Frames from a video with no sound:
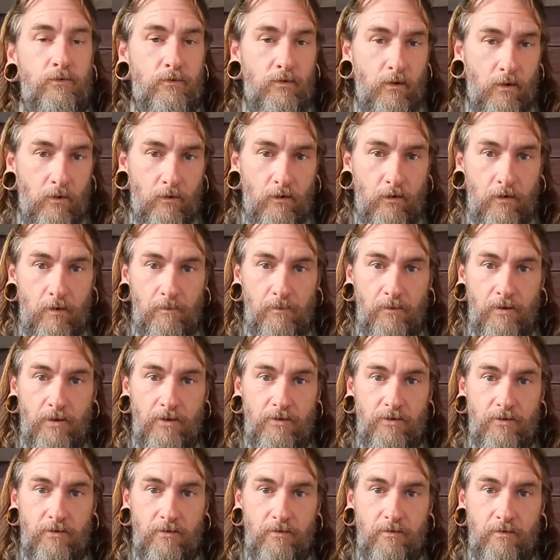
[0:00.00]
don't go to
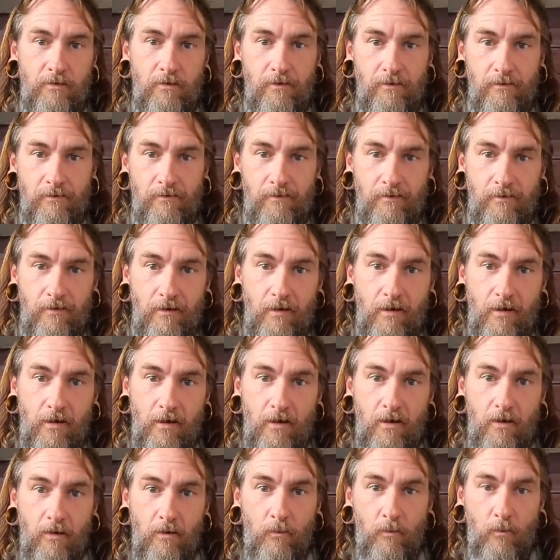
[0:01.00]
places
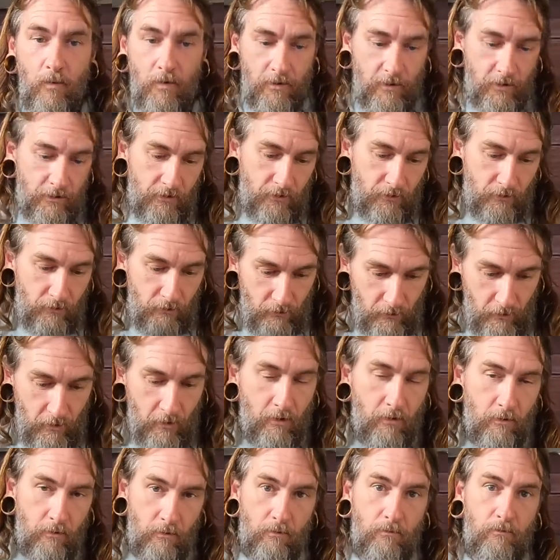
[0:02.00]
where there's
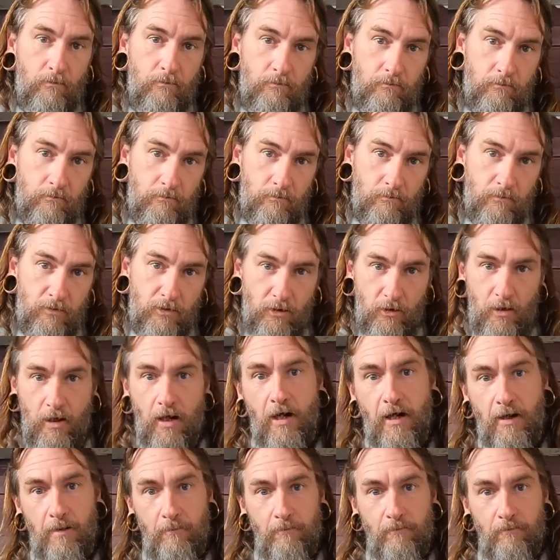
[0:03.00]
known
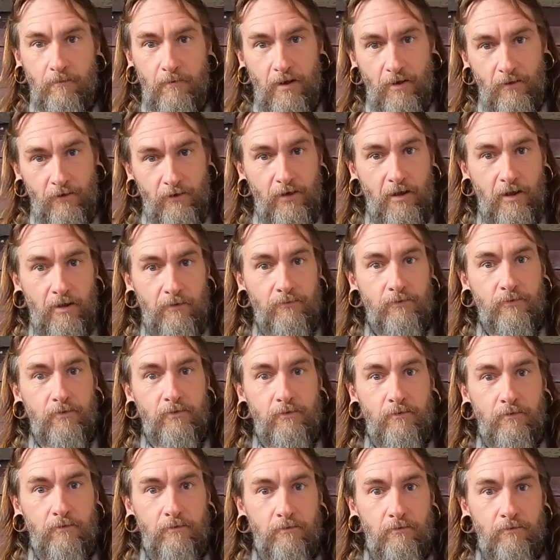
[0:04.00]
crime and theft.
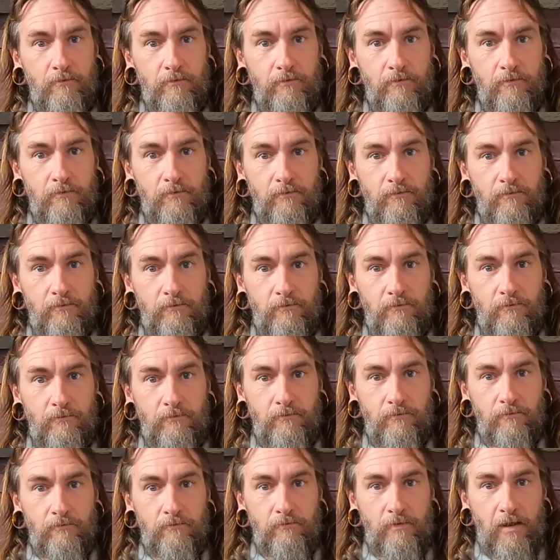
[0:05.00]

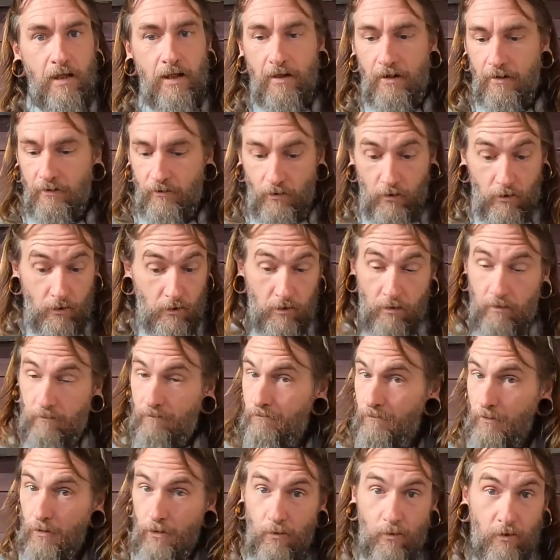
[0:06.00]
And it's all,
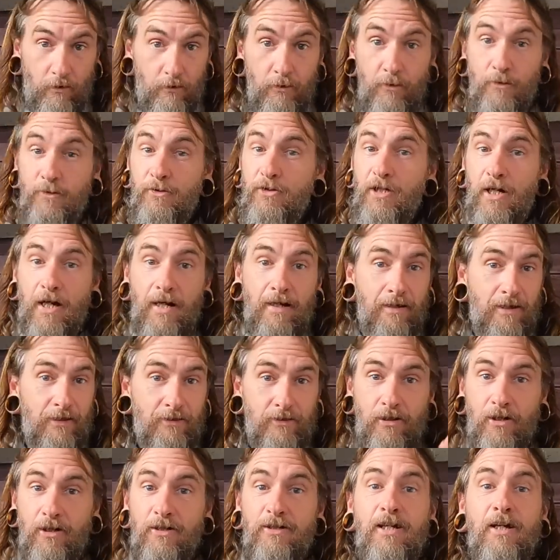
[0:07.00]
you go on Noonsight,
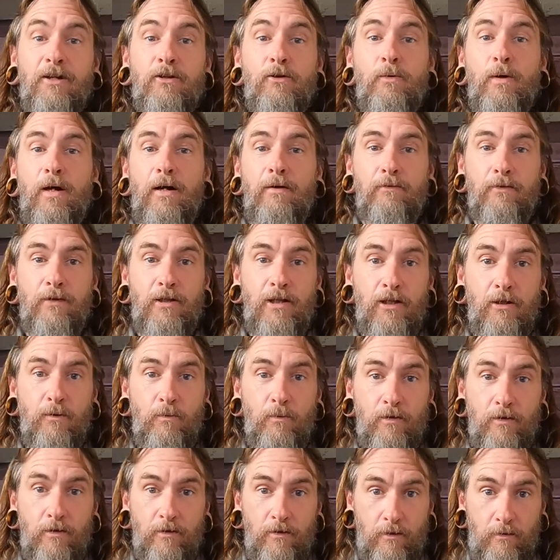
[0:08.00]
it's going to tell you everything
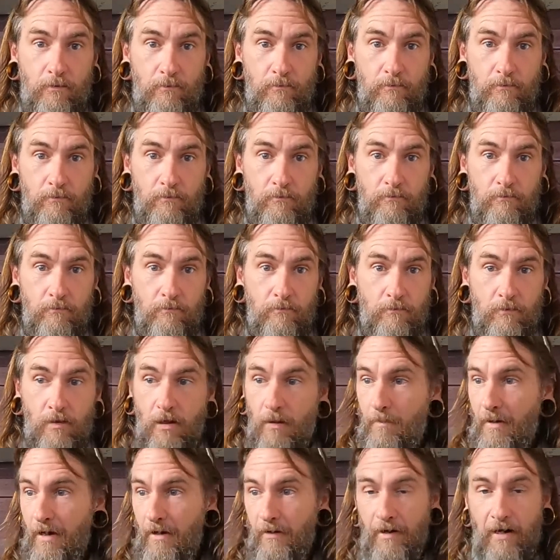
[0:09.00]
you want to know
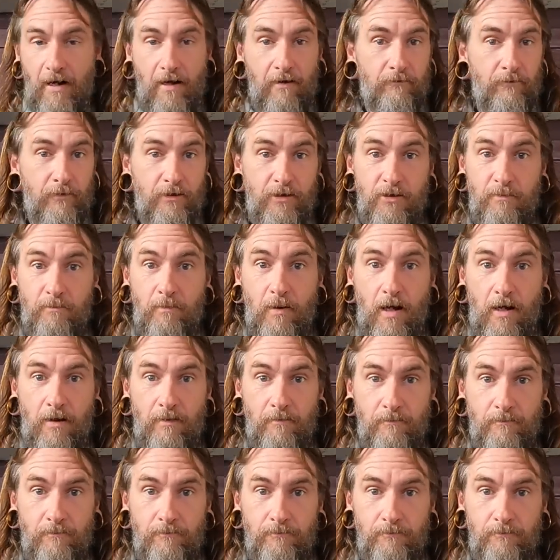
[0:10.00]
about every spot.